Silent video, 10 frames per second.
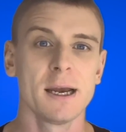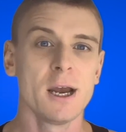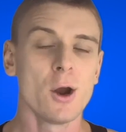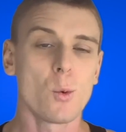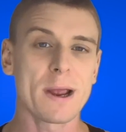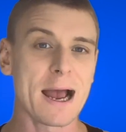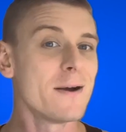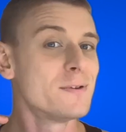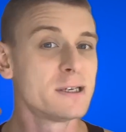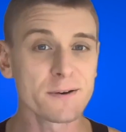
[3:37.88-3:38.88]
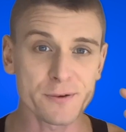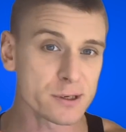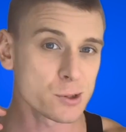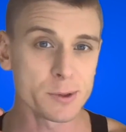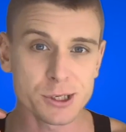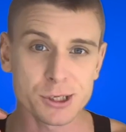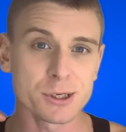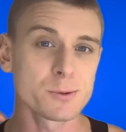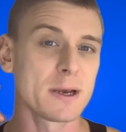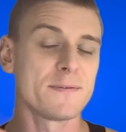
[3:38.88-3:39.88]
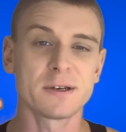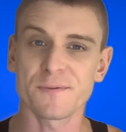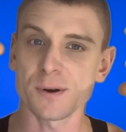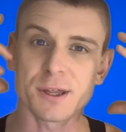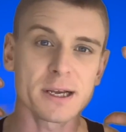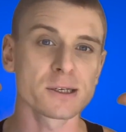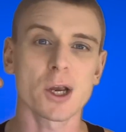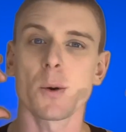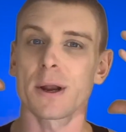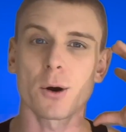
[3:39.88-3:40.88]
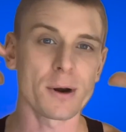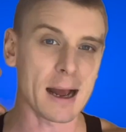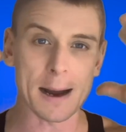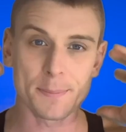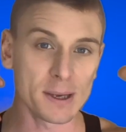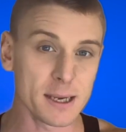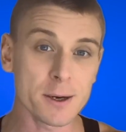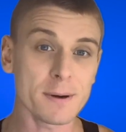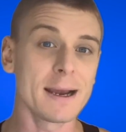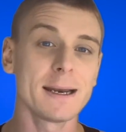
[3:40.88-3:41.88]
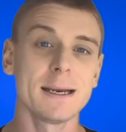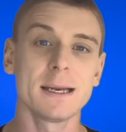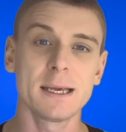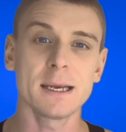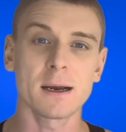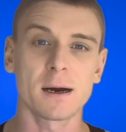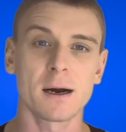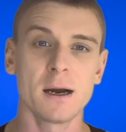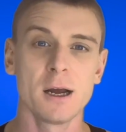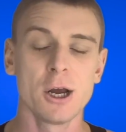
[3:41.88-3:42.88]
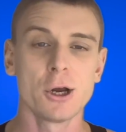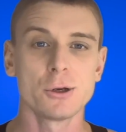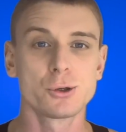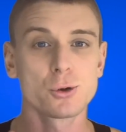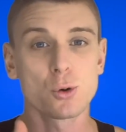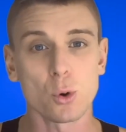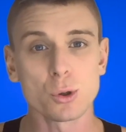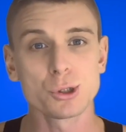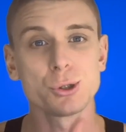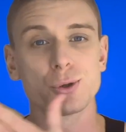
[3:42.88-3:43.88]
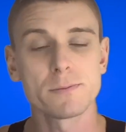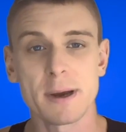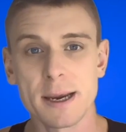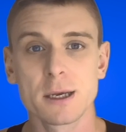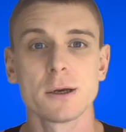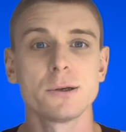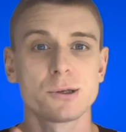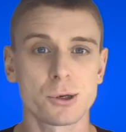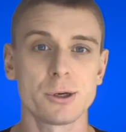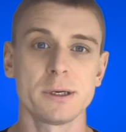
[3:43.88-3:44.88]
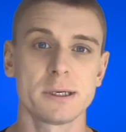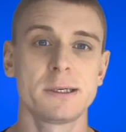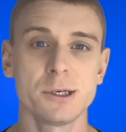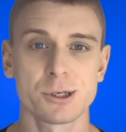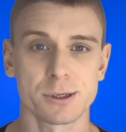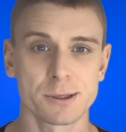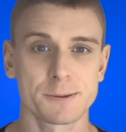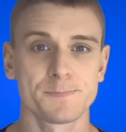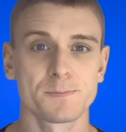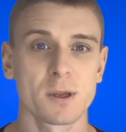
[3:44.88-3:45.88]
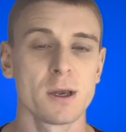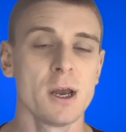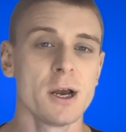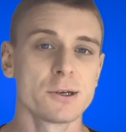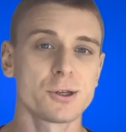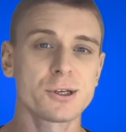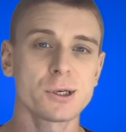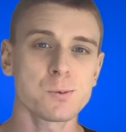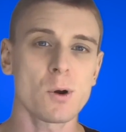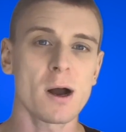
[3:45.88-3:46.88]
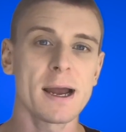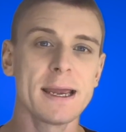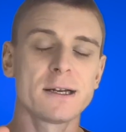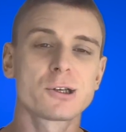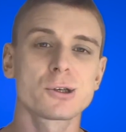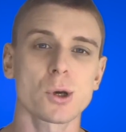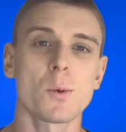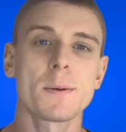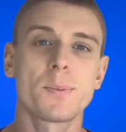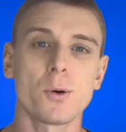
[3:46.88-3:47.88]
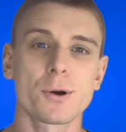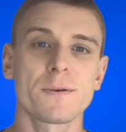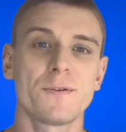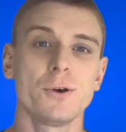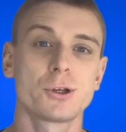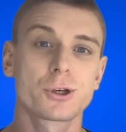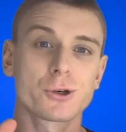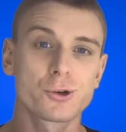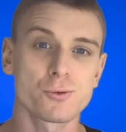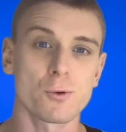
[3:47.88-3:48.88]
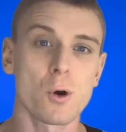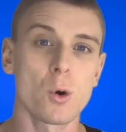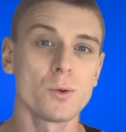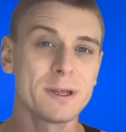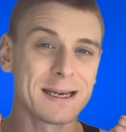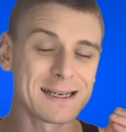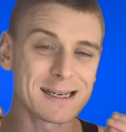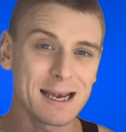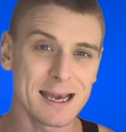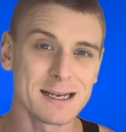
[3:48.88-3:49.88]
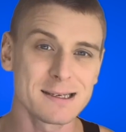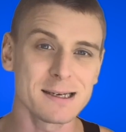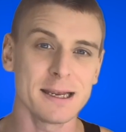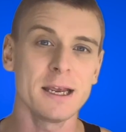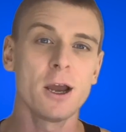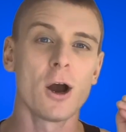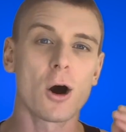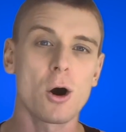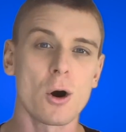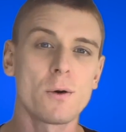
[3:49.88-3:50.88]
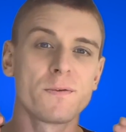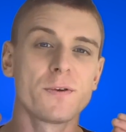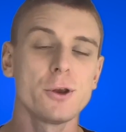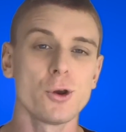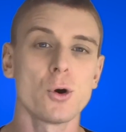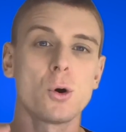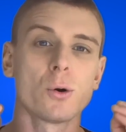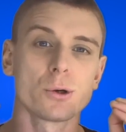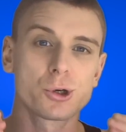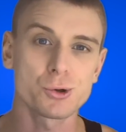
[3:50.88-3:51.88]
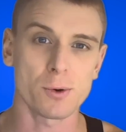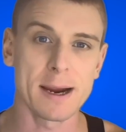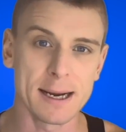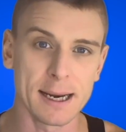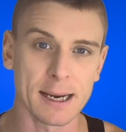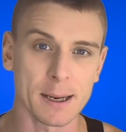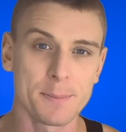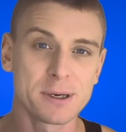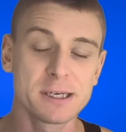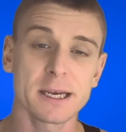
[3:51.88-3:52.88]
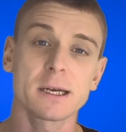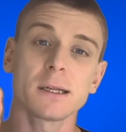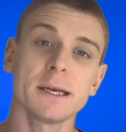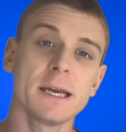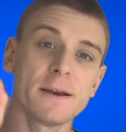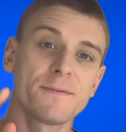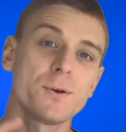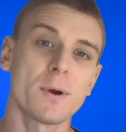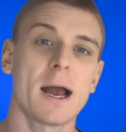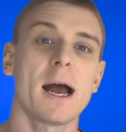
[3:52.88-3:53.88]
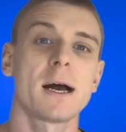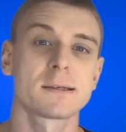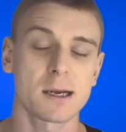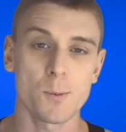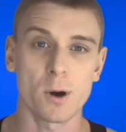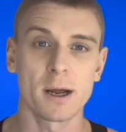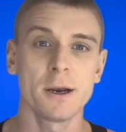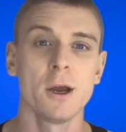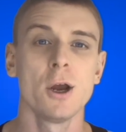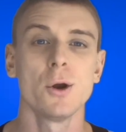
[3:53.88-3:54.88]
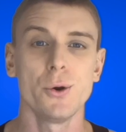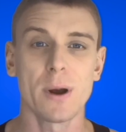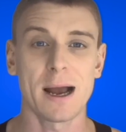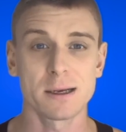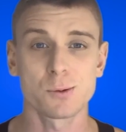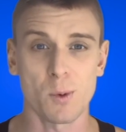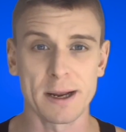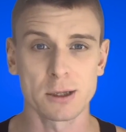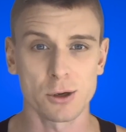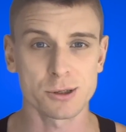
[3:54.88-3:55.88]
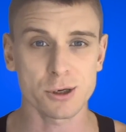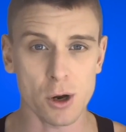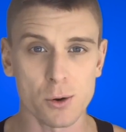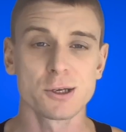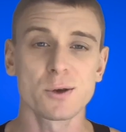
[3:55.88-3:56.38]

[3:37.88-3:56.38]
We have different switches, we have different things going on up here and in here to cause you to make certain decisions. So this is why it's so important for you to control the intensity of your training, particularly if you are someone who has weight loss goals.